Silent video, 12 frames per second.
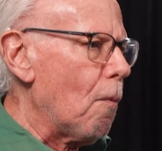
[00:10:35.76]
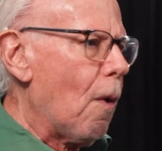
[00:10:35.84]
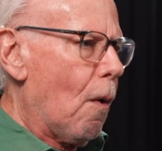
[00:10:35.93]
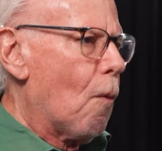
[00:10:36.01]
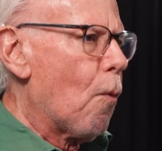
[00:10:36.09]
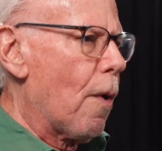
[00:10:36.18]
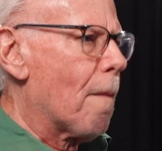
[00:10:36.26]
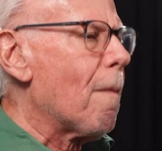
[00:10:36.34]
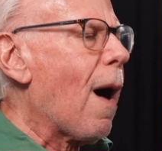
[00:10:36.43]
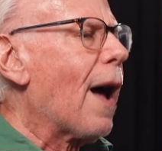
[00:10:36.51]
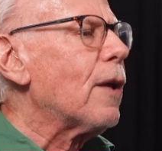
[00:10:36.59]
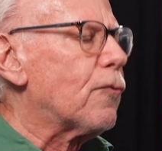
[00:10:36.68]
Where
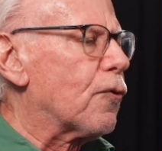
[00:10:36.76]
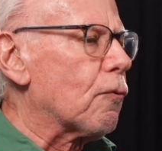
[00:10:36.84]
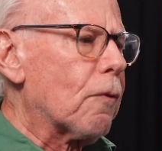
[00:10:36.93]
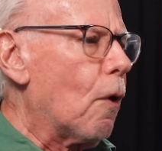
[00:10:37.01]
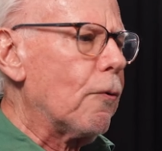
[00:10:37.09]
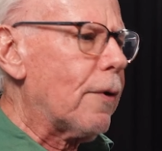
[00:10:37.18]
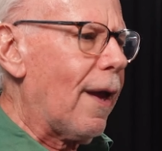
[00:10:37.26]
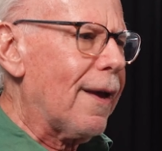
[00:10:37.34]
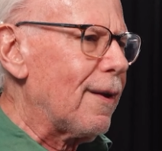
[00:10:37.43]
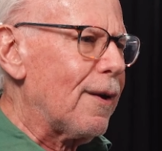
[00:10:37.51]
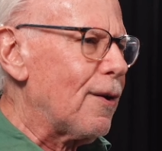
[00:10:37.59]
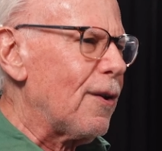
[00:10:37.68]
mines are
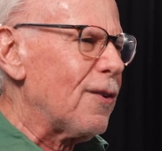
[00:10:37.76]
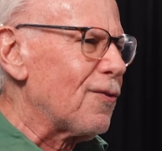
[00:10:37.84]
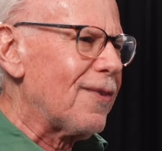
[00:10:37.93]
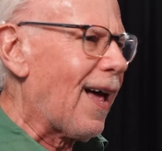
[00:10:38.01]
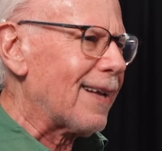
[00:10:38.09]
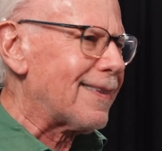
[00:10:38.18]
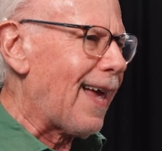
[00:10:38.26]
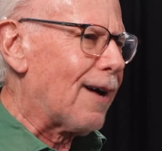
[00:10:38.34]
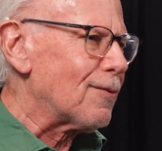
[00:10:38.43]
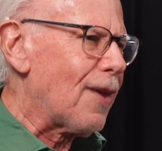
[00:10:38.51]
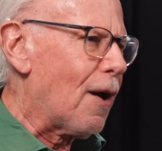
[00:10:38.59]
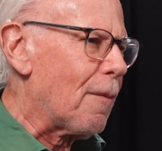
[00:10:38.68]
located is not
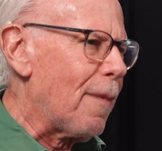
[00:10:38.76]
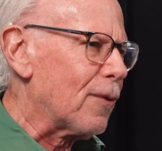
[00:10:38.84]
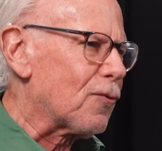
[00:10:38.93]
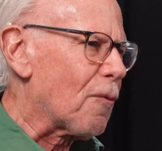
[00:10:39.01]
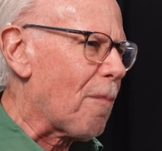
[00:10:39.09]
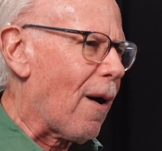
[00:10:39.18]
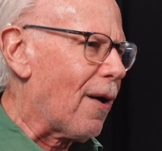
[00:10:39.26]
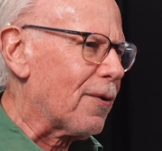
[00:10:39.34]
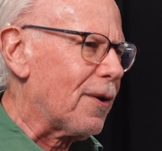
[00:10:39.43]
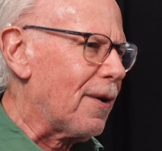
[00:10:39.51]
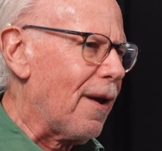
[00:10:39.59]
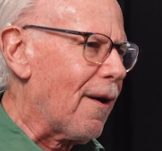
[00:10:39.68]
downtown
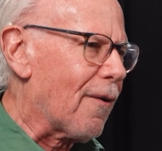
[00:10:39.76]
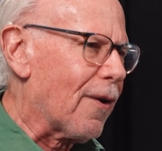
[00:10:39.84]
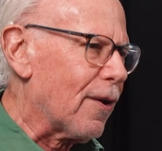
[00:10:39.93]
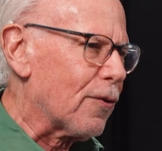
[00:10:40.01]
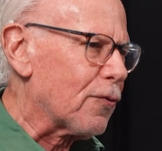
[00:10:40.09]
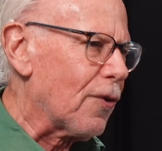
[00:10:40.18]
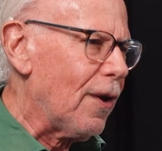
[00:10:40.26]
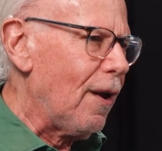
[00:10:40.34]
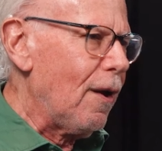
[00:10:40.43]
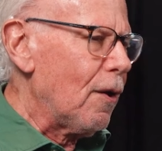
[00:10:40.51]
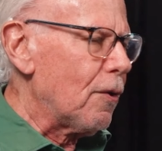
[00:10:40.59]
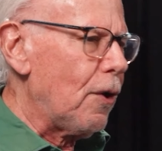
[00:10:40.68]
metropolitan areas.
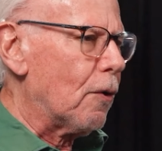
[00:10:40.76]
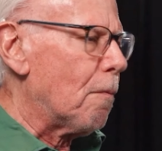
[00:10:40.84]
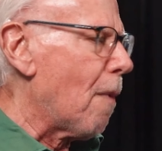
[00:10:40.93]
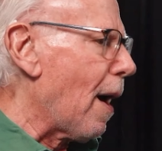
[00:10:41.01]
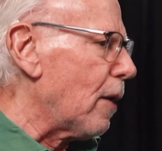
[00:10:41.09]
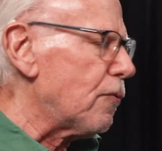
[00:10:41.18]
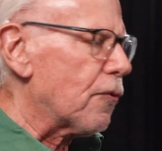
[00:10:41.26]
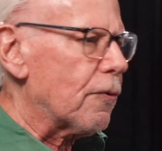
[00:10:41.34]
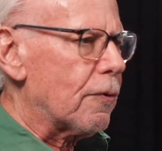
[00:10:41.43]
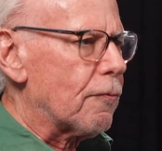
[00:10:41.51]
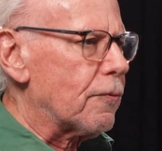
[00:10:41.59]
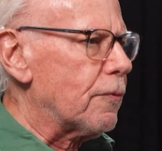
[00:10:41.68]
Mines are
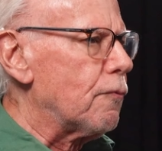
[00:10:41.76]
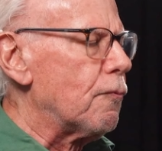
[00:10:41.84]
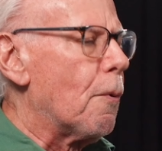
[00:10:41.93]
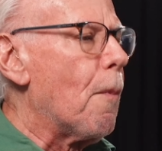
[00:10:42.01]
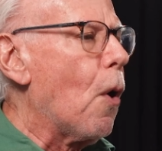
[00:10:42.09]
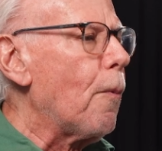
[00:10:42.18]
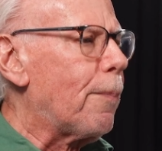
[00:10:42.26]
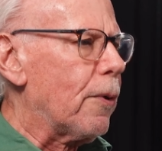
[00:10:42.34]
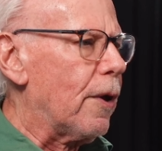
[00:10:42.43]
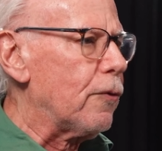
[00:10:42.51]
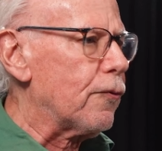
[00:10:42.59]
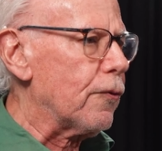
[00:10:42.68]
in remote
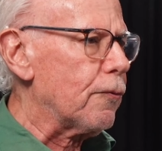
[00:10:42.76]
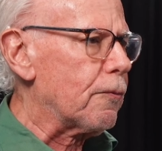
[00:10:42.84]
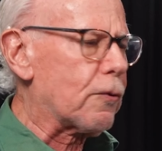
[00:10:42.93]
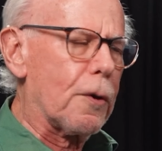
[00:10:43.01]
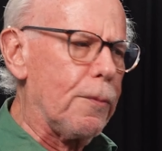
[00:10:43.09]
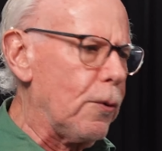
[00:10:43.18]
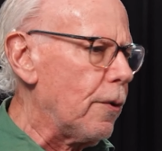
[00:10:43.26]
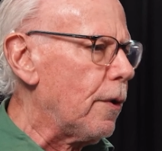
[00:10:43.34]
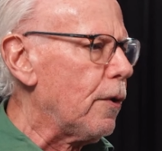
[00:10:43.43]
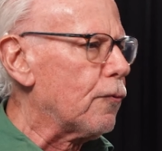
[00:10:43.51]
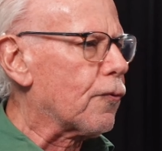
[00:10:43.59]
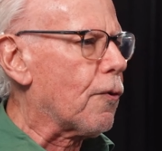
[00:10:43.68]
places.
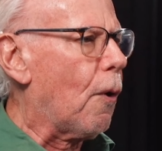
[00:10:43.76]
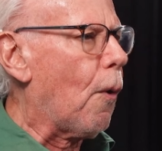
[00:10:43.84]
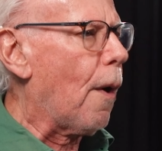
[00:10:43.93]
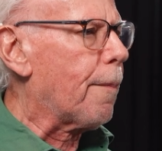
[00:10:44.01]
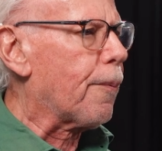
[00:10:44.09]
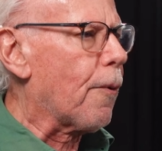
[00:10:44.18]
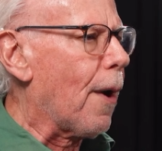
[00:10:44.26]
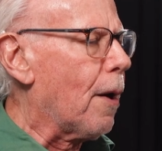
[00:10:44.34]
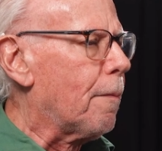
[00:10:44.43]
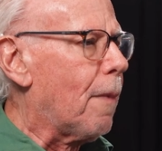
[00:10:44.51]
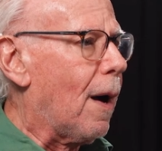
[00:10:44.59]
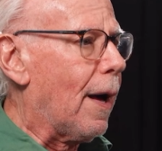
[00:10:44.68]
Communities grow up
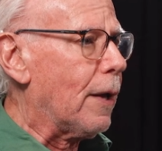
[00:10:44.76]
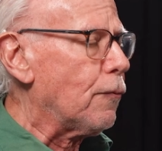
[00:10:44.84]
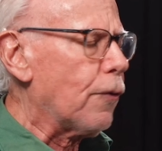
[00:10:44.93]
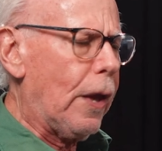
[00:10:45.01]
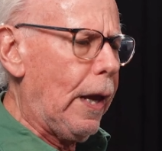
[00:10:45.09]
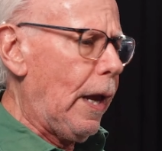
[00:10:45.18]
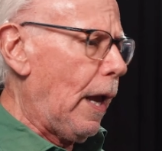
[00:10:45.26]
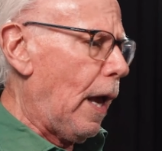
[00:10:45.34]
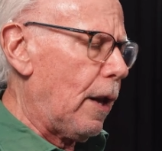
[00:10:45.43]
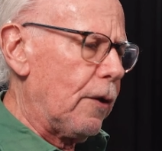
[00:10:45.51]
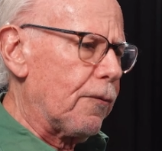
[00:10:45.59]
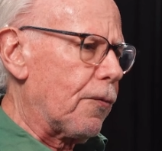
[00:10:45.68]
around mines.
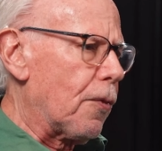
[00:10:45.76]
And if the